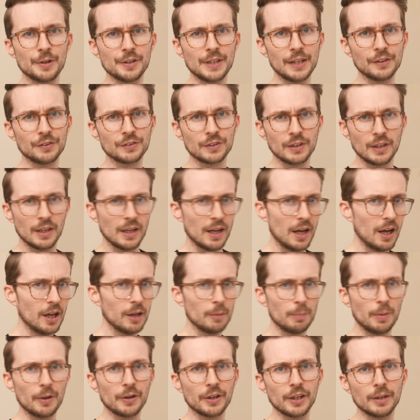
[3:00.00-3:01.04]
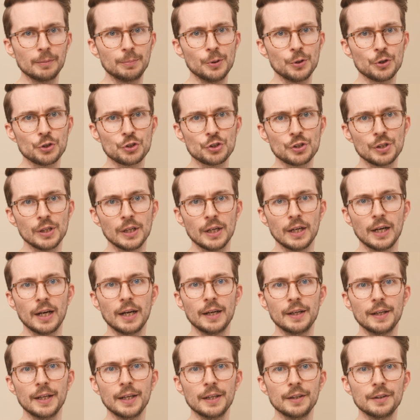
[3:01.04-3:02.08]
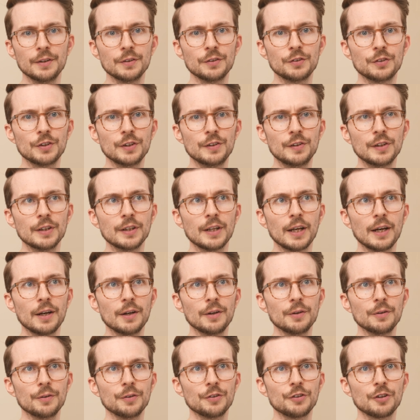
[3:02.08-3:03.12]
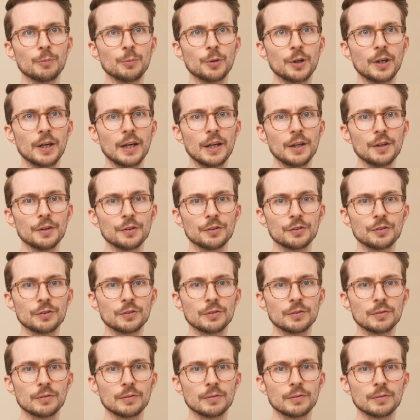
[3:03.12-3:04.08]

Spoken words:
desk, unplugging Push, and then sitting down somewhere else.